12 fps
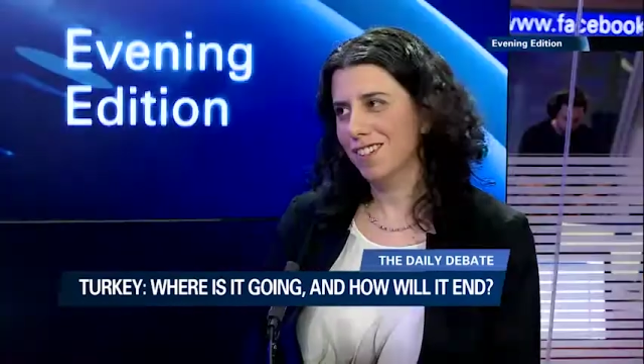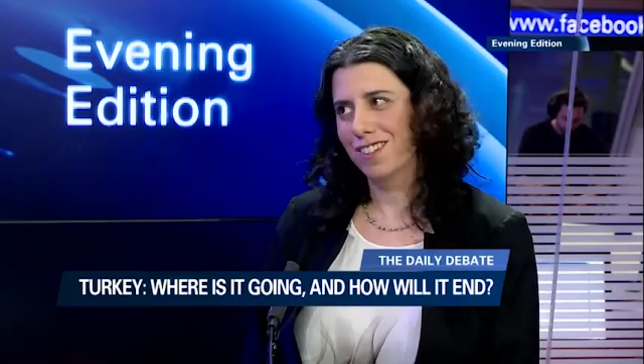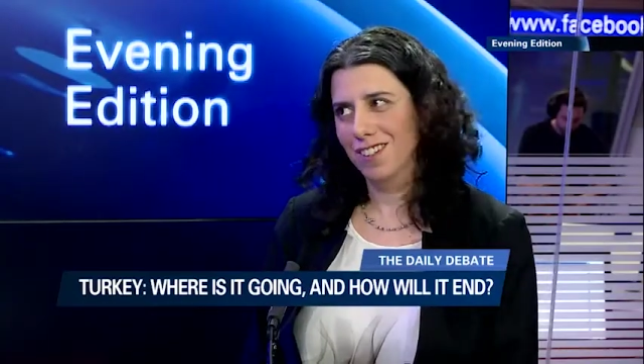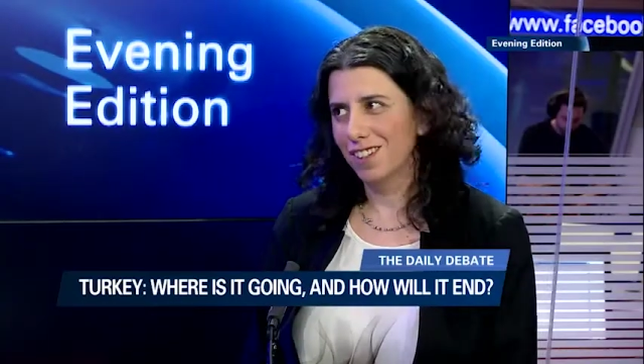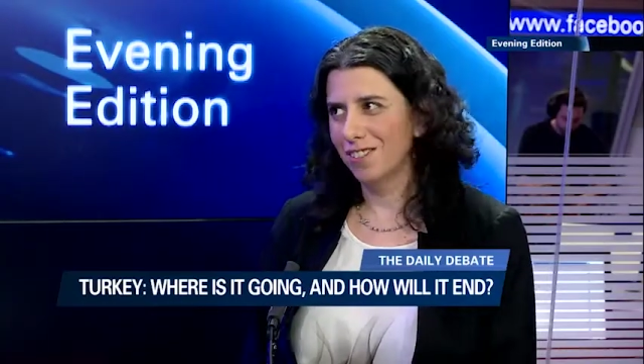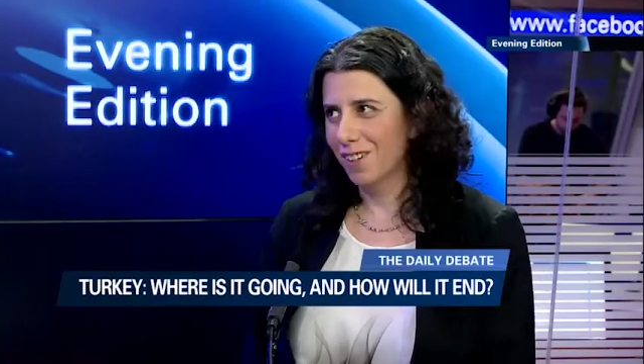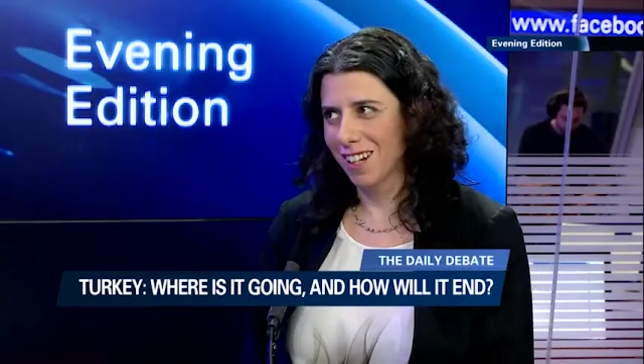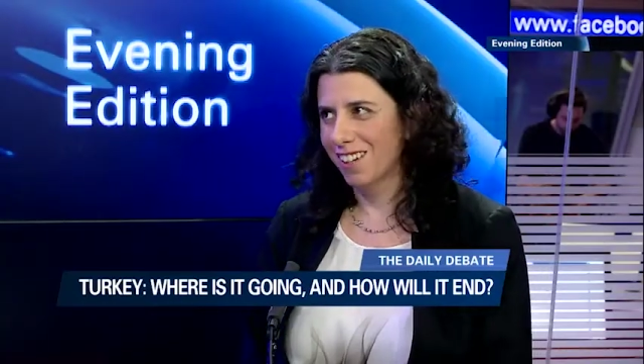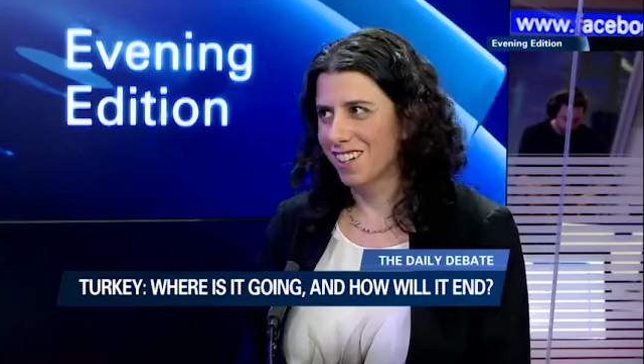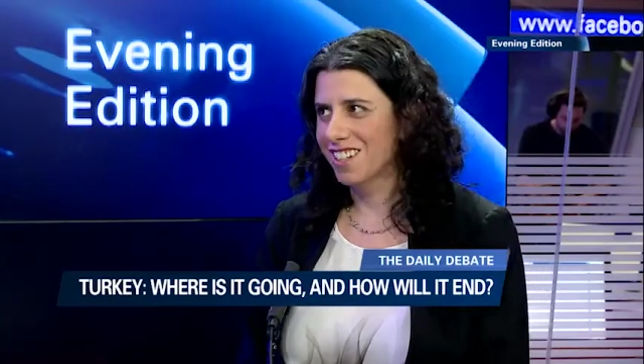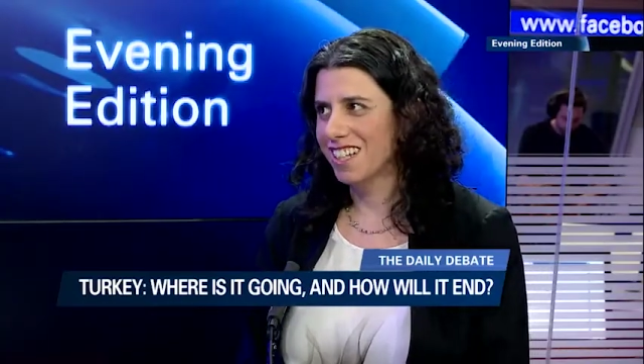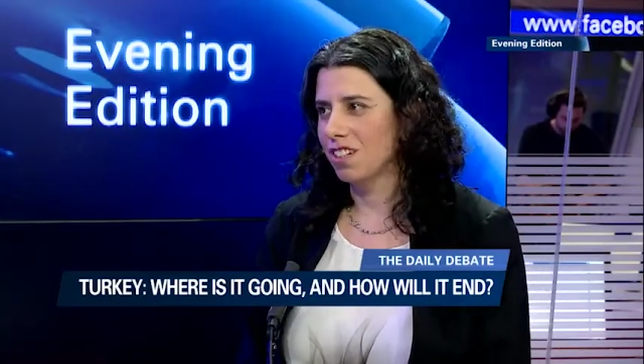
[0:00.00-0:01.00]
is not a
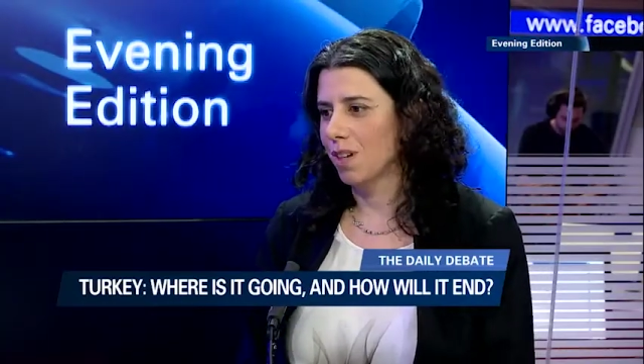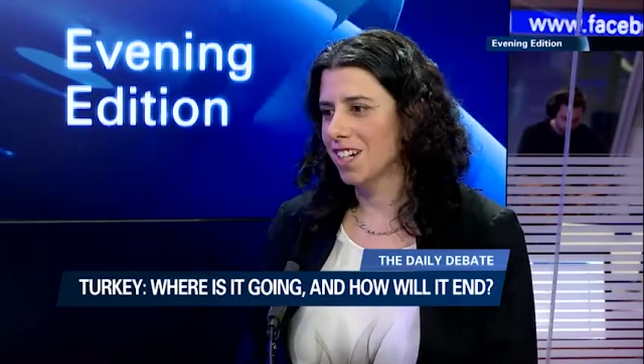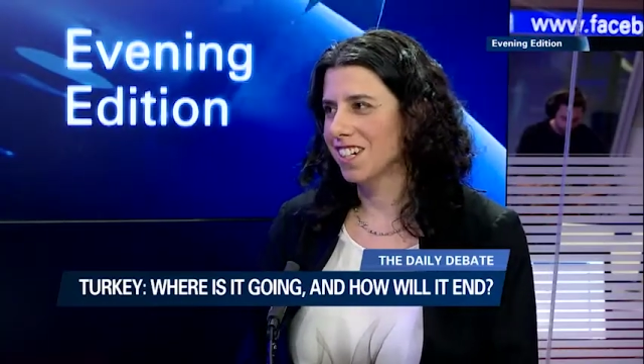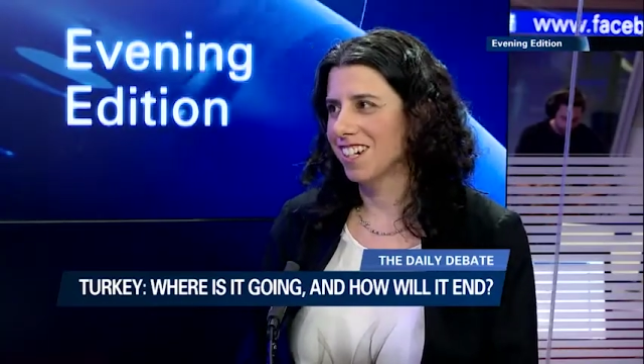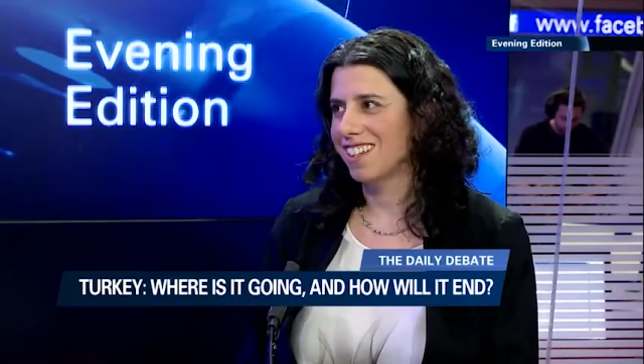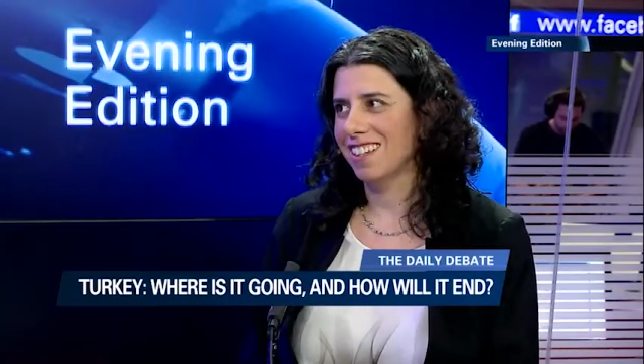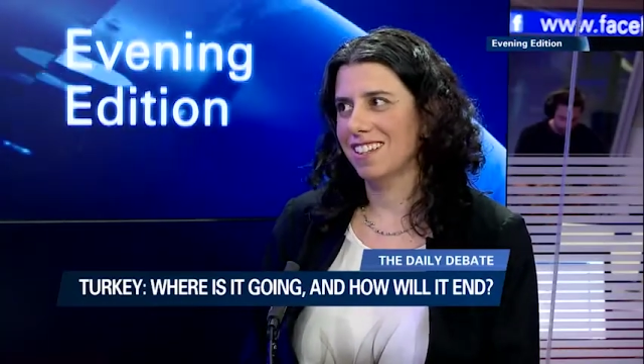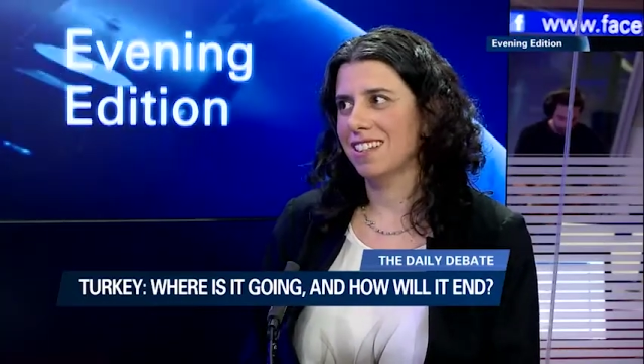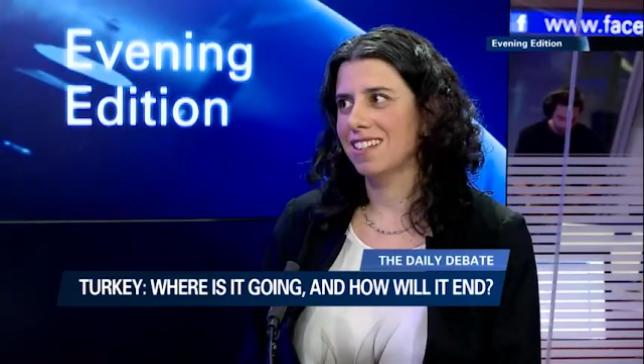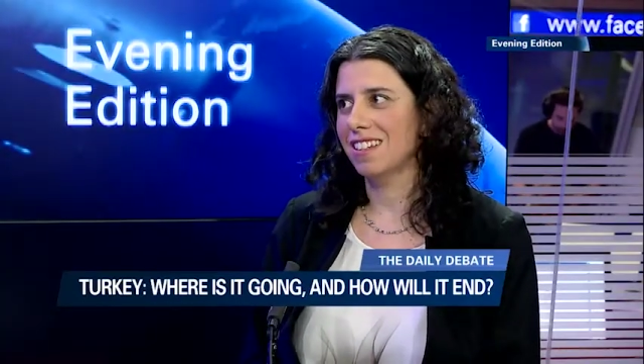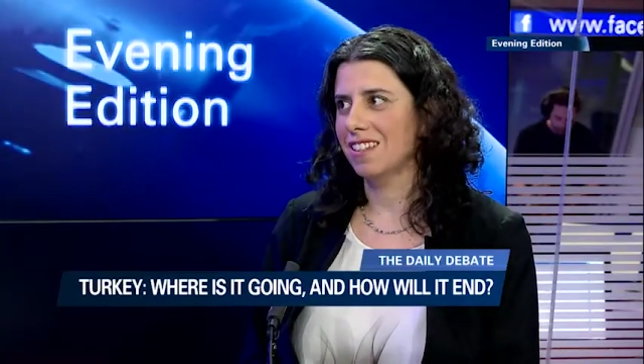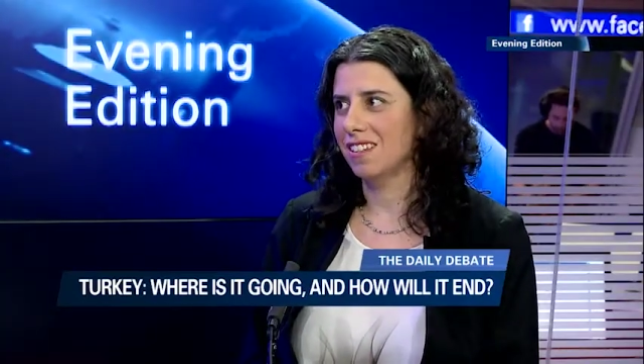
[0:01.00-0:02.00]
regular situation. I think
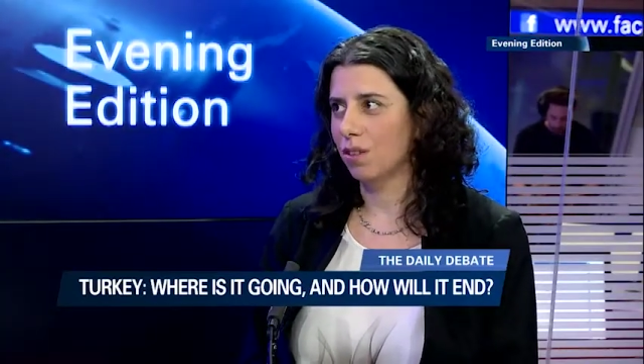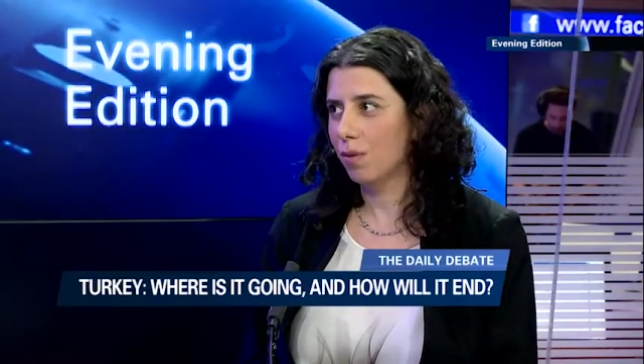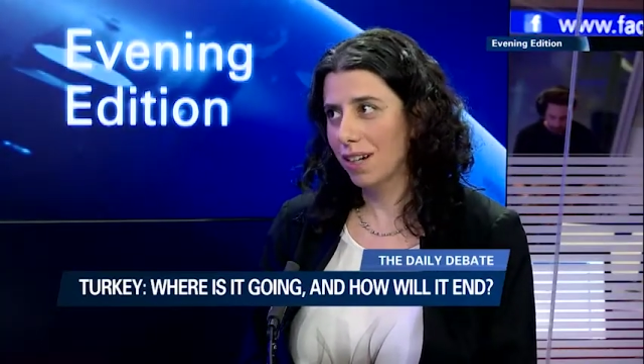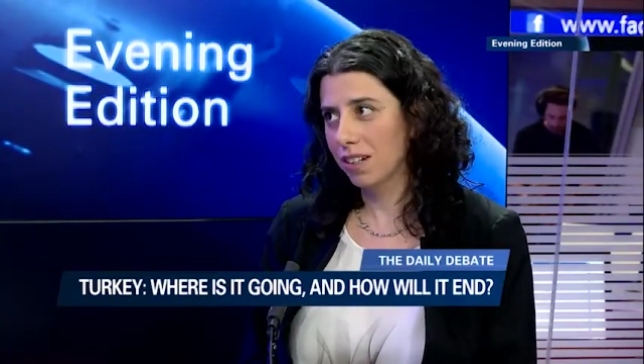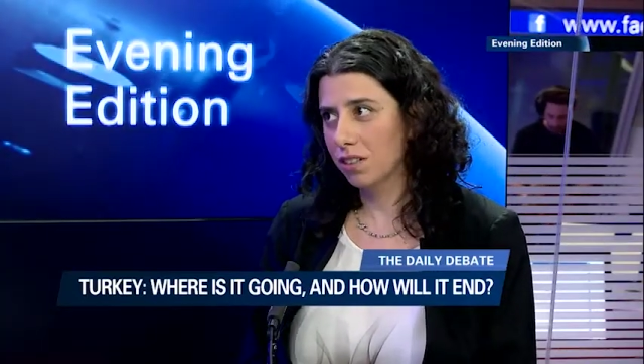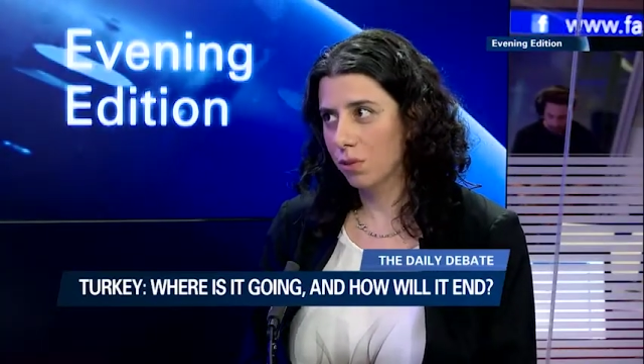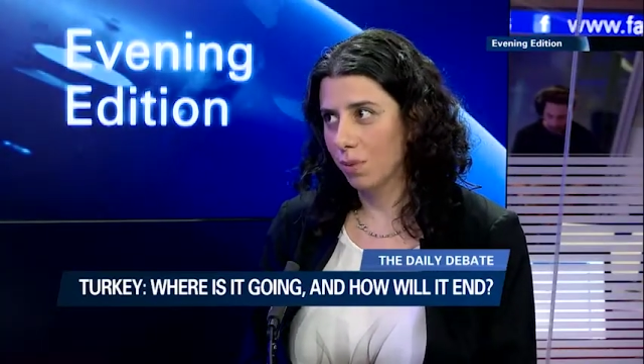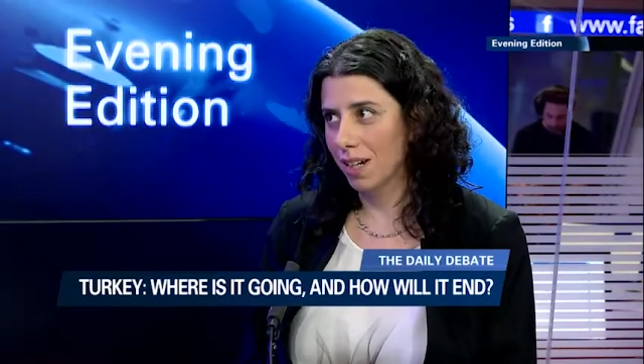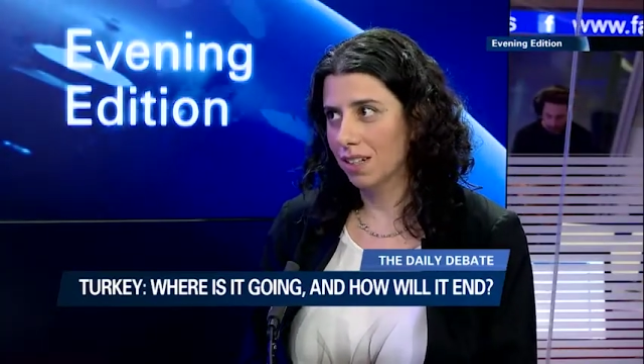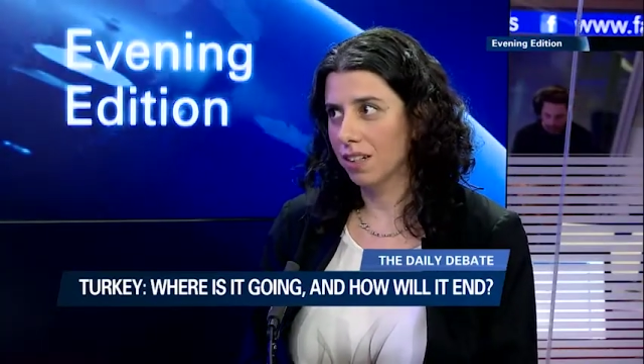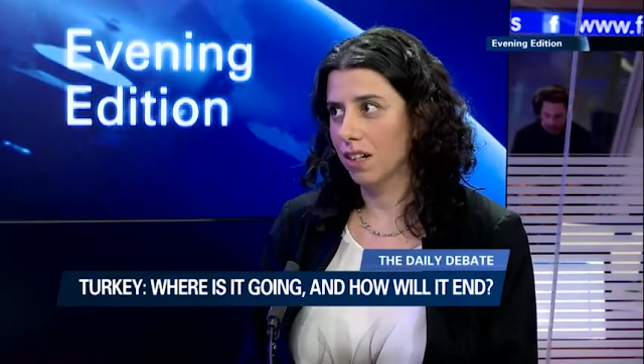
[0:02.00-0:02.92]
this is the greatest threat